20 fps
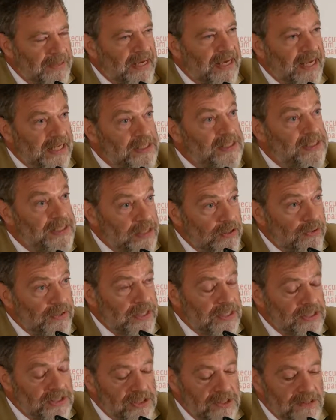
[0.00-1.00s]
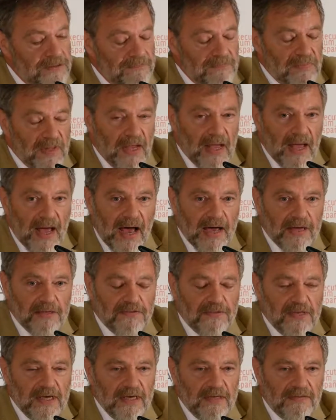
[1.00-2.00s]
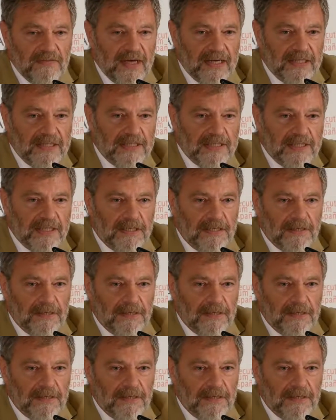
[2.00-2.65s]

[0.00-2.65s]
gets serious. I think that.